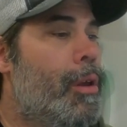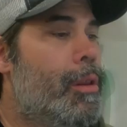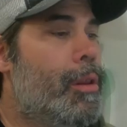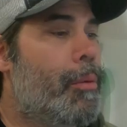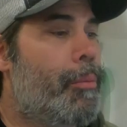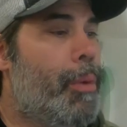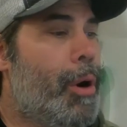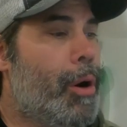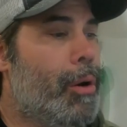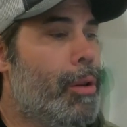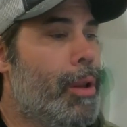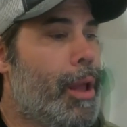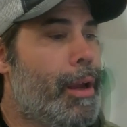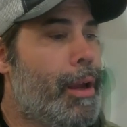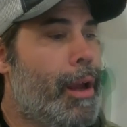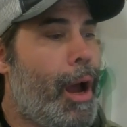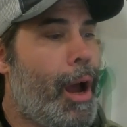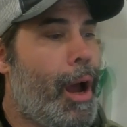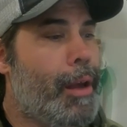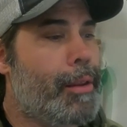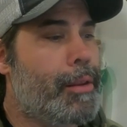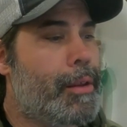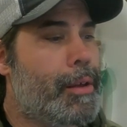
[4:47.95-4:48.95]
The barrel leg
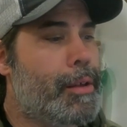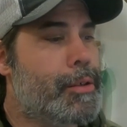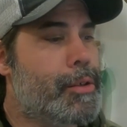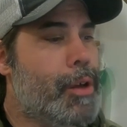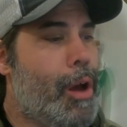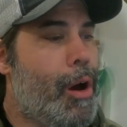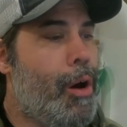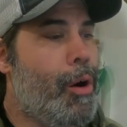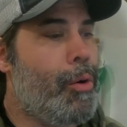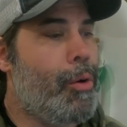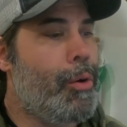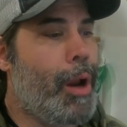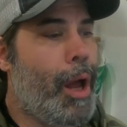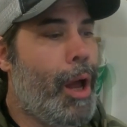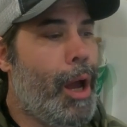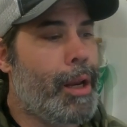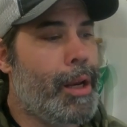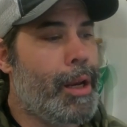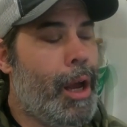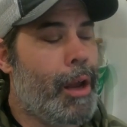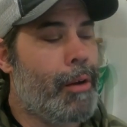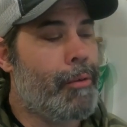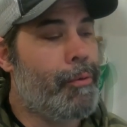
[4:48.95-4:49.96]
height is
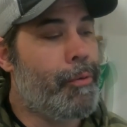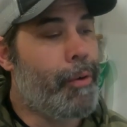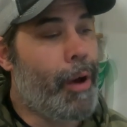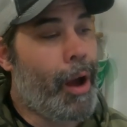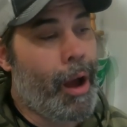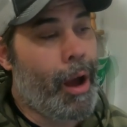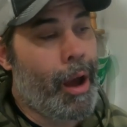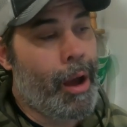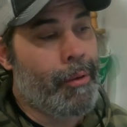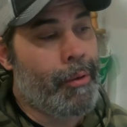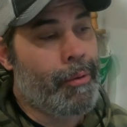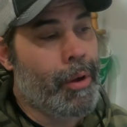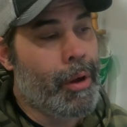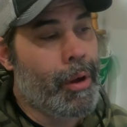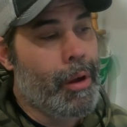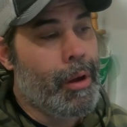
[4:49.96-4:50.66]
0.995.